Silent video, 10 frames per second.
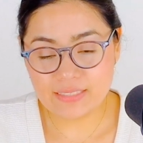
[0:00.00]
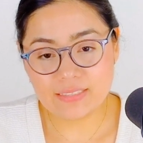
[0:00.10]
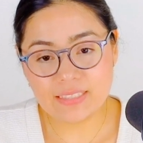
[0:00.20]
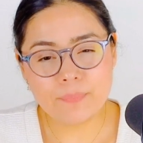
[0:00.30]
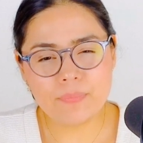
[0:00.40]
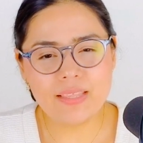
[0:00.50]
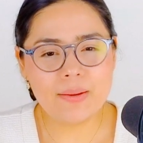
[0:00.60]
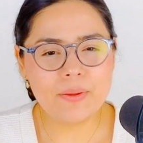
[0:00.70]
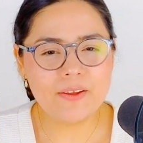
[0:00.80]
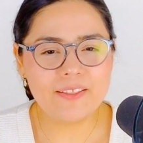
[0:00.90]
Something
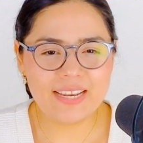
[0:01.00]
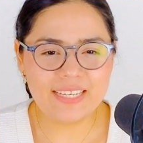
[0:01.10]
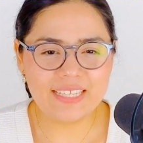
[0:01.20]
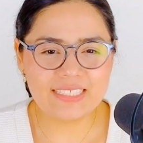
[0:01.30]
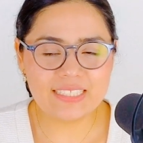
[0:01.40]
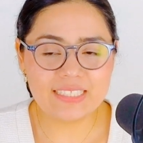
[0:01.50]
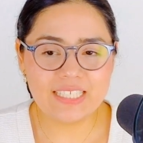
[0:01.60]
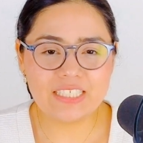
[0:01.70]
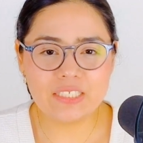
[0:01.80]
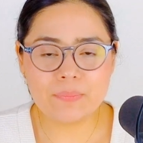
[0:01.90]
I'm hearing that needs
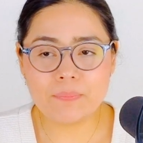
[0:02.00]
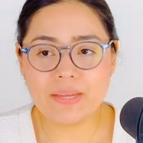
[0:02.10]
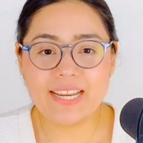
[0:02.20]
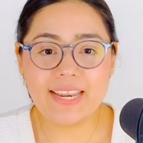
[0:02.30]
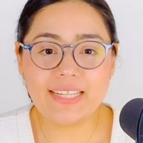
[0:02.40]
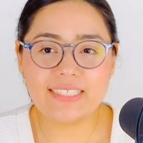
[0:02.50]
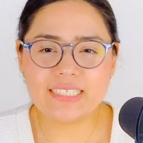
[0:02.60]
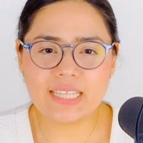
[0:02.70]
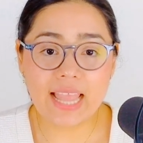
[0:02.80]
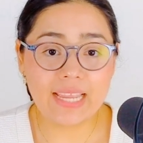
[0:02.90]
attention, but
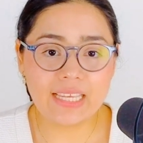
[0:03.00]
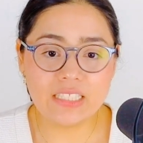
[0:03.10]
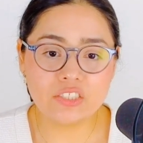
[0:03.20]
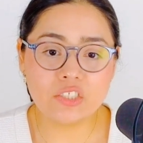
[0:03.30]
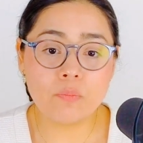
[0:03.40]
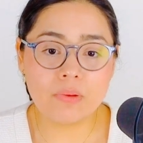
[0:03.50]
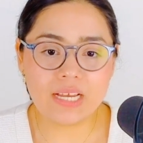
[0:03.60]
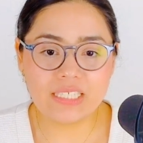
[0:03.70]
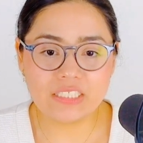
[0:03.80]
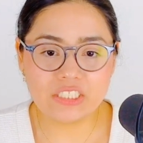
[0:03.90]
it's lacking so
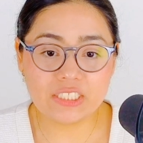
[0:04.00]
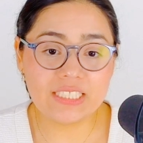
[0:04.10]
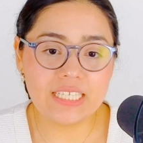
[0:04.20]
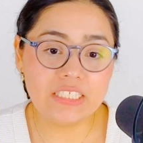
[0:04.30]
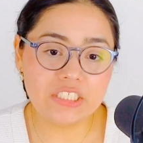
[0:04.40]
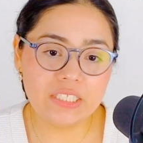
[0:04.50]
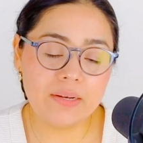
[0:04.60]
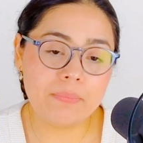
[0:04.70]
much attention.